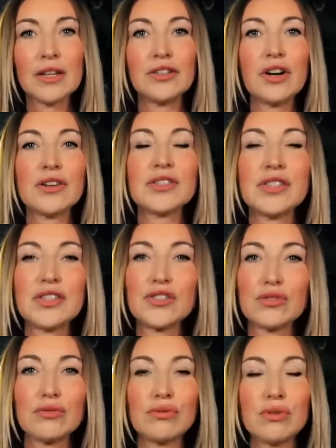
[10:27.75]

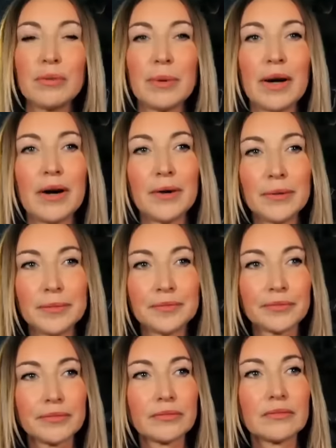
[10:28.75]
Narcissists are all about
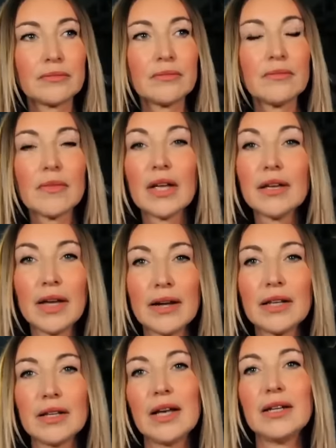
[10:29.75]

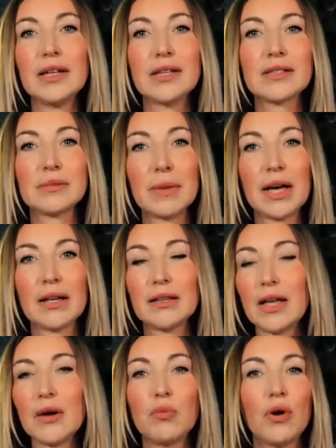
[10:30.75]
getting their needs met.
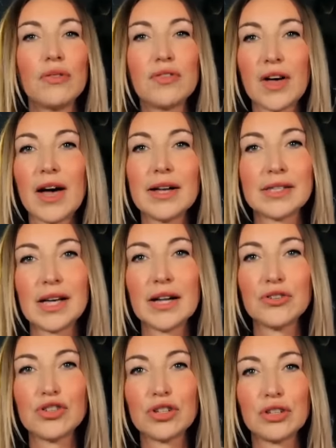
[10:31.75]
They want that
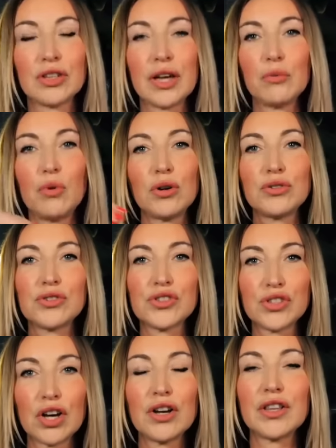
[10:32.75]
attention. They want
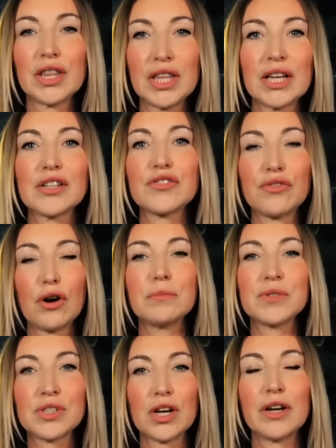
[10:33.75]
certain things
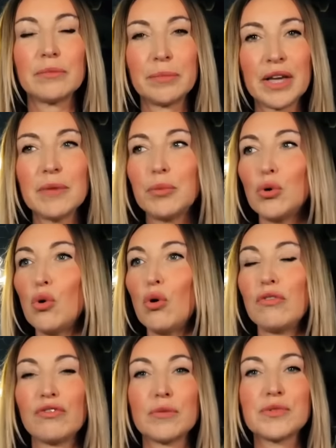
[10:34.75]
from certain people
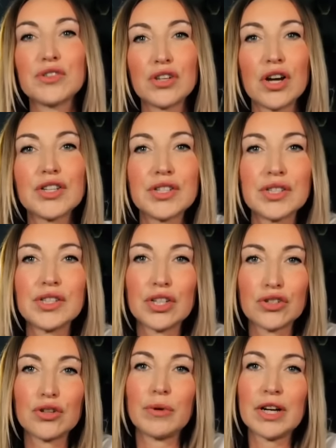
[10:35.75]
or from certain
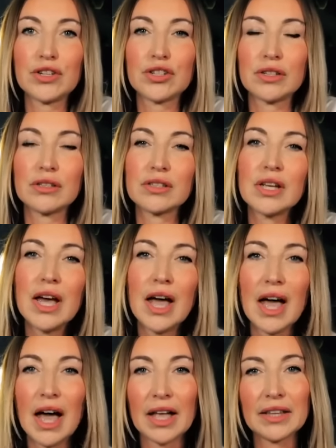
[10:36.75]
situations.
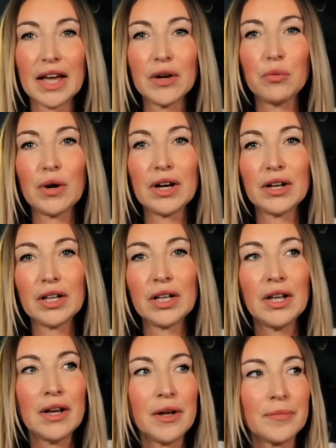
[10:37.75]
And they
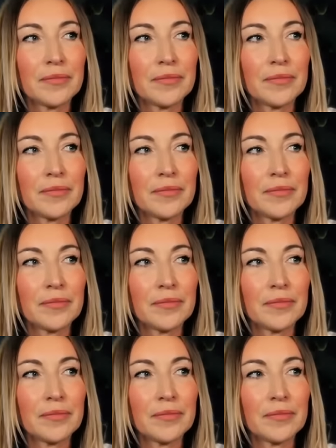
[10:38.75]
will,